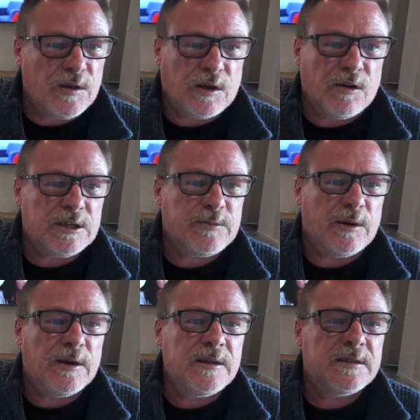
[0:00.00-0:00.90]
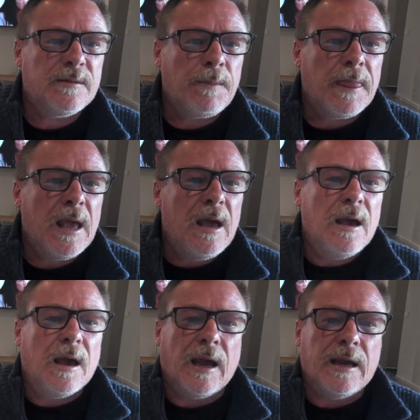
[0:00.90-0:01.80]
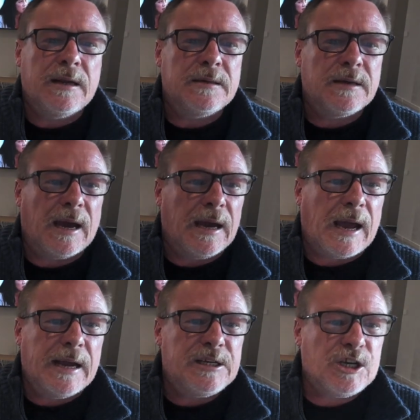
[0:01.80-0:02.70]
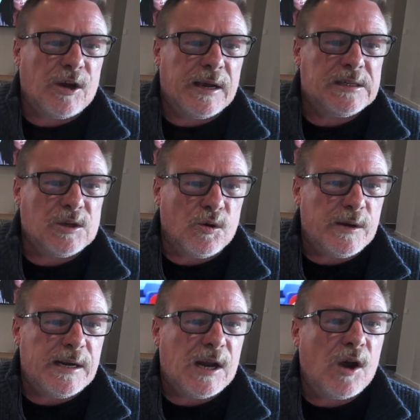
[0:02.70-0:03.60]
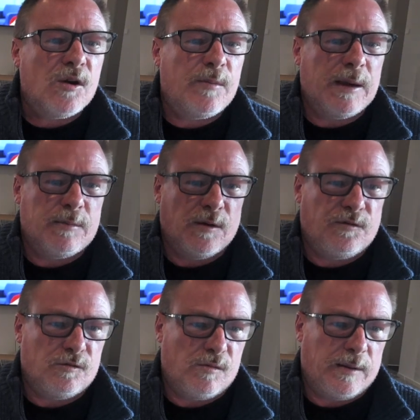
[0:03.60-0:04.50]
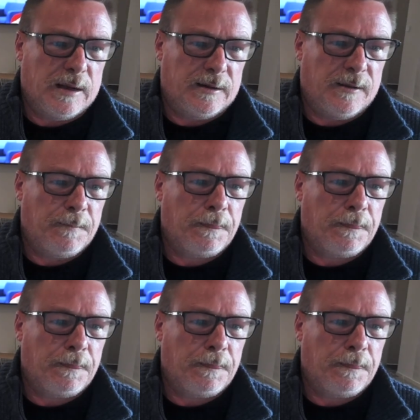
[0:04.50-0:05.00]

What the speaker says: correspondence, and AGIS already know about my former partner.